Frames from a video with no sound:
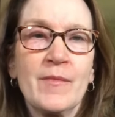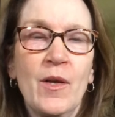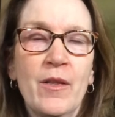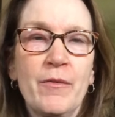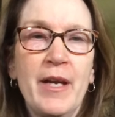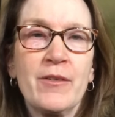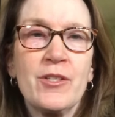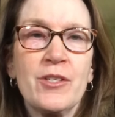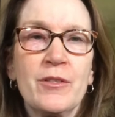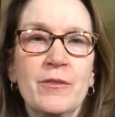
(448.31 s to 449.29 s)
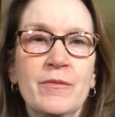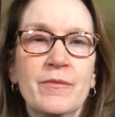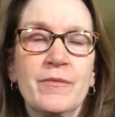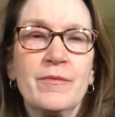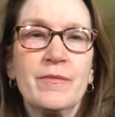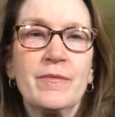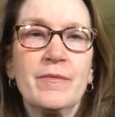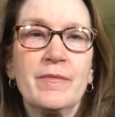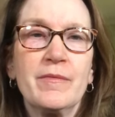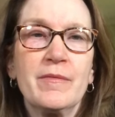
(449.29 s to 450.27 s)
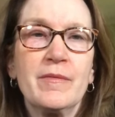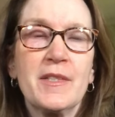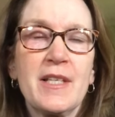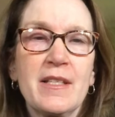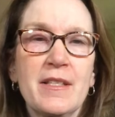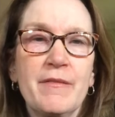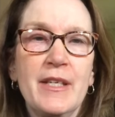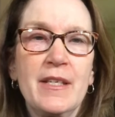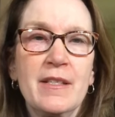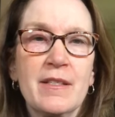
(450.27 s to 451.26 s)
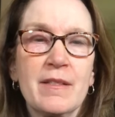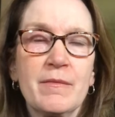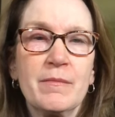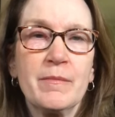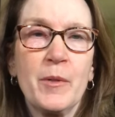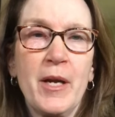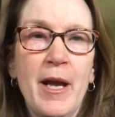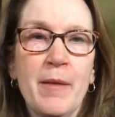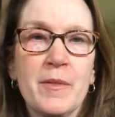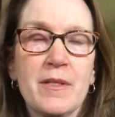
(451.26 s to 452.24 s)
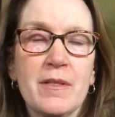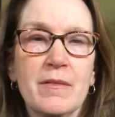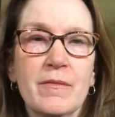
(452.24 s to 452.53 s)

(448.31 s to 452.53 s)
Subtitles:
all around you, sense of ease, perhaps.